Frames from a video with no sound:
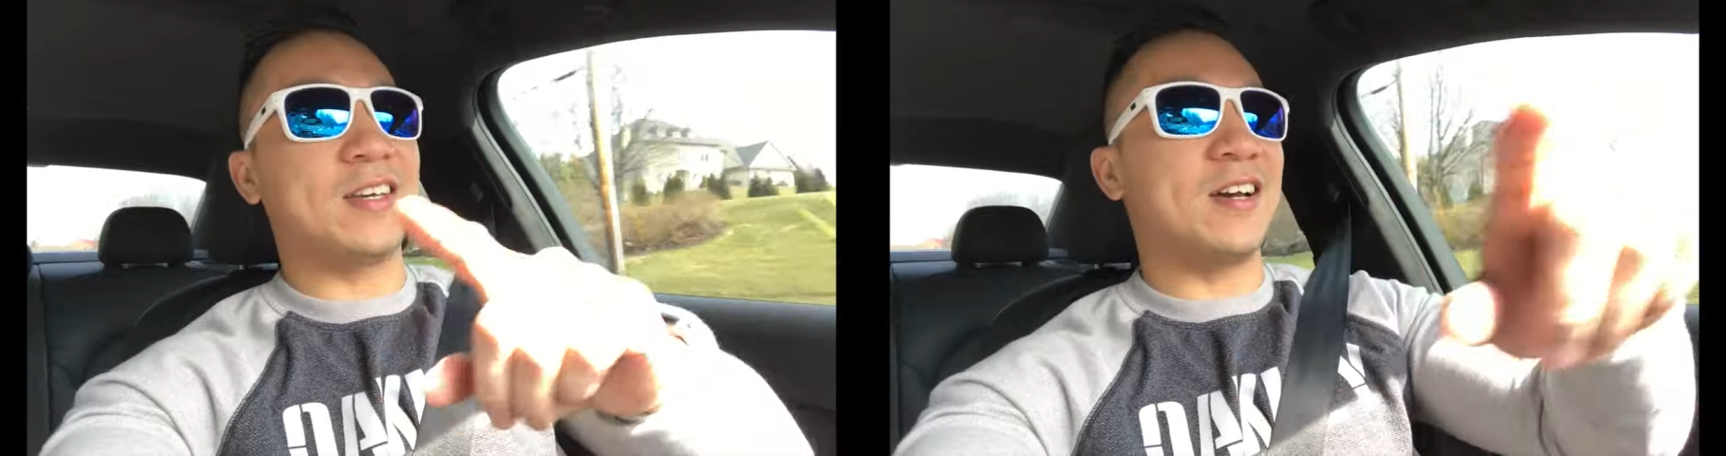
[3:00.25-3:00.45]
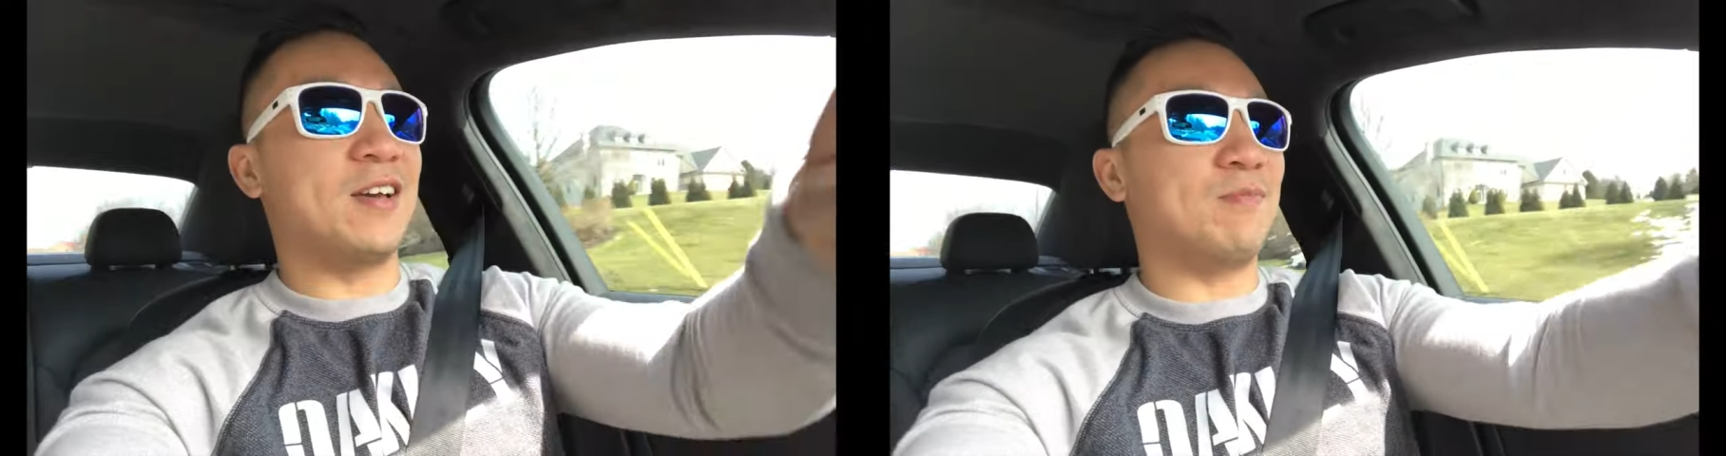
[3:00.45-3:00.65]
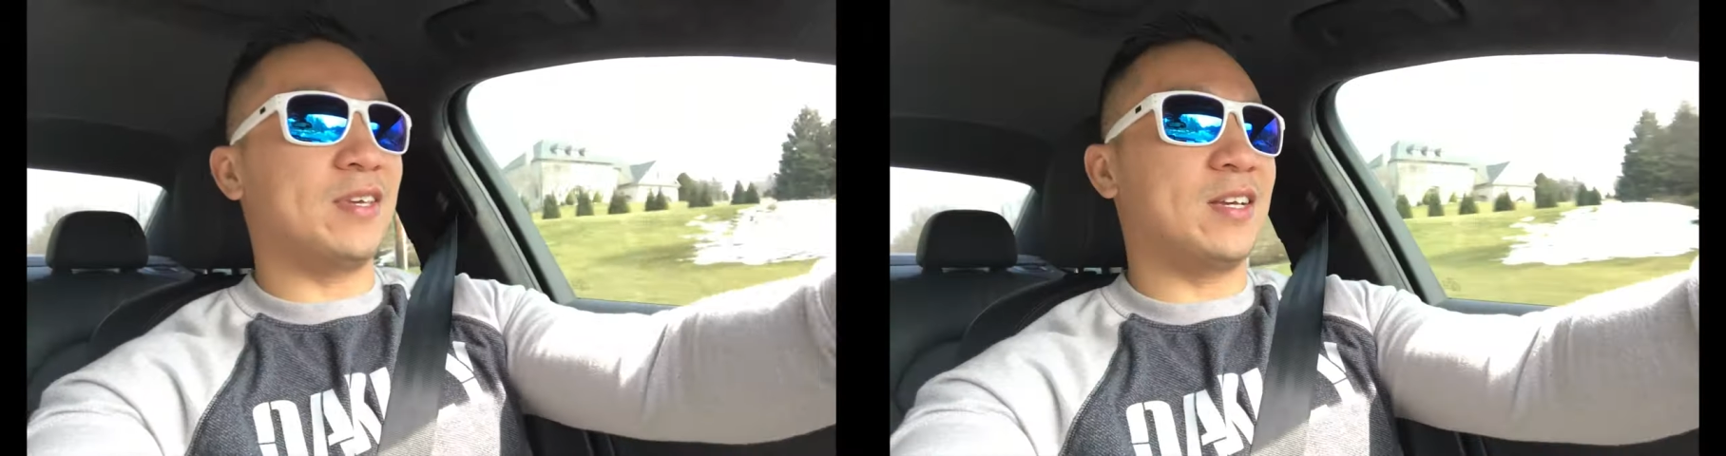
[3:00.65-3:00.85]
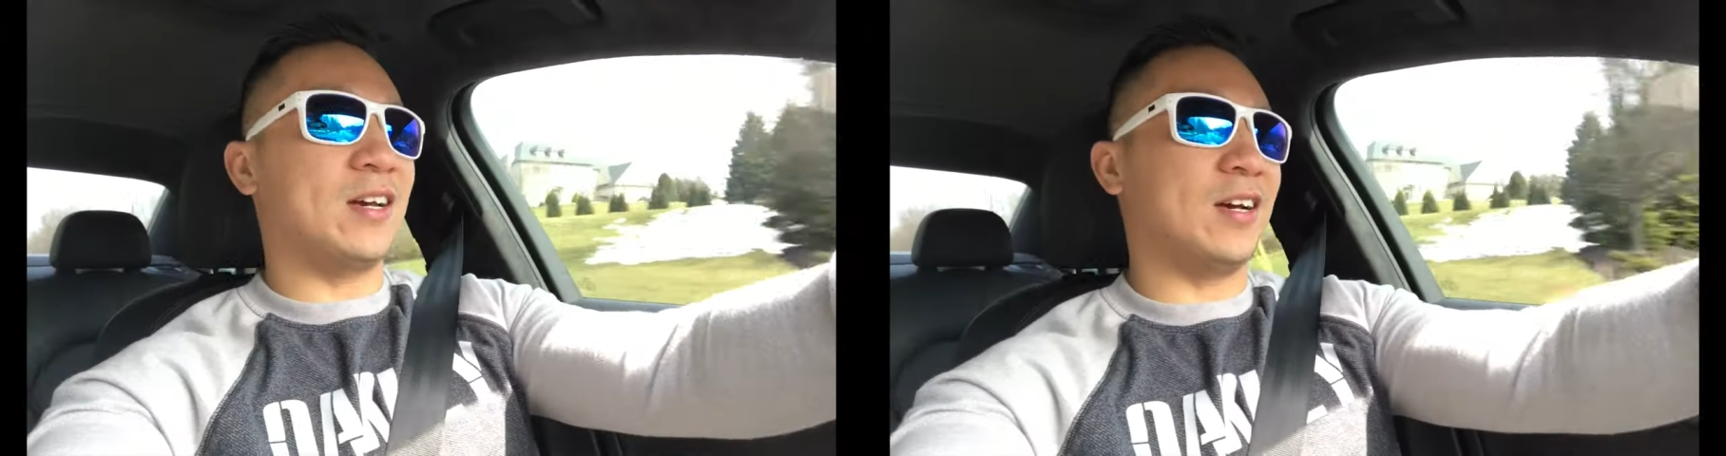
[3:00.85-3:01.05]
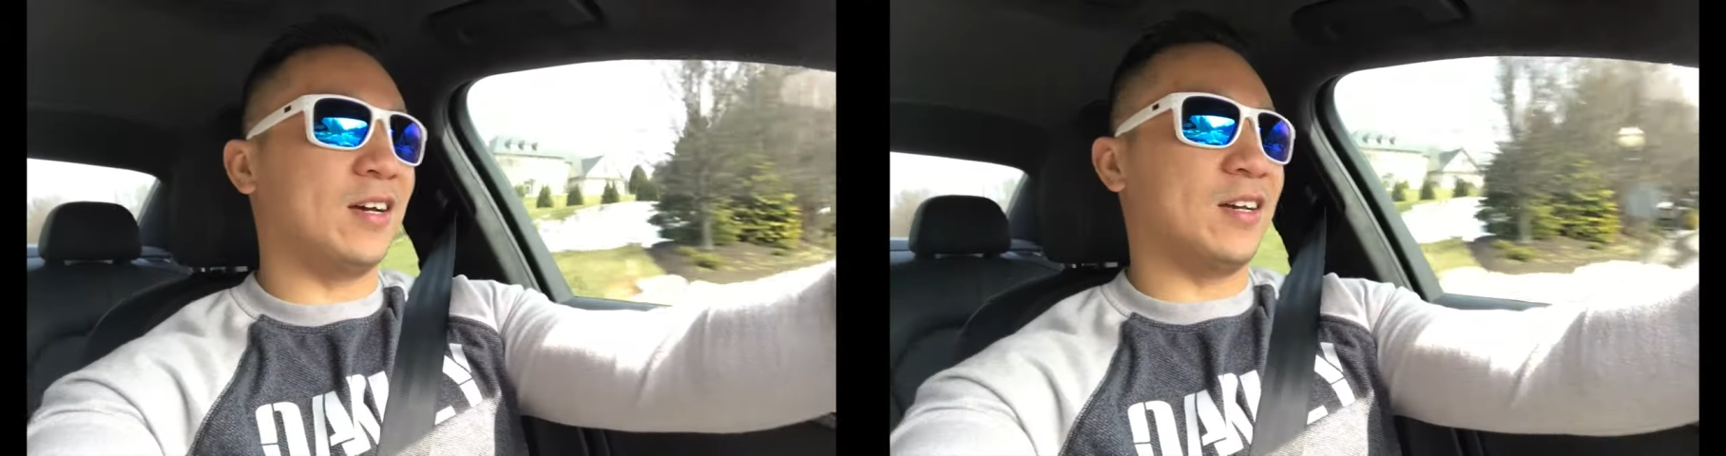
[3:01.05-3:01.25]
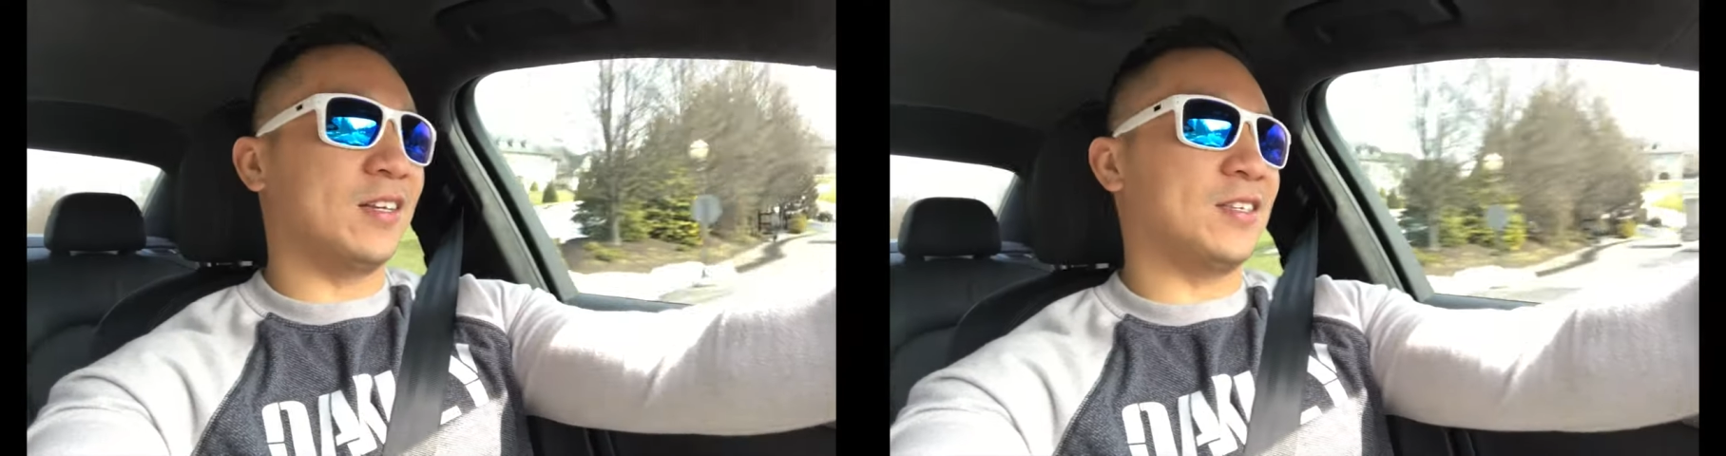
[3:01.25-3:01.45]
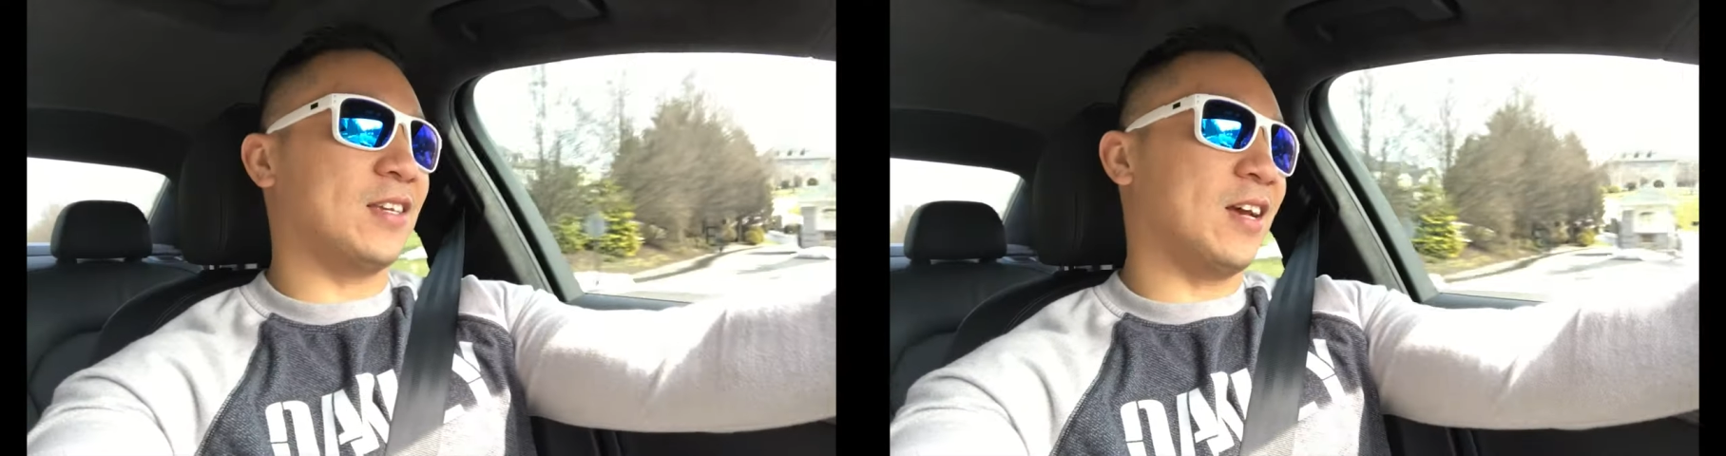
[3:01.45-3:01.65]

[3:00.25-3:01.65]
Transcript: time because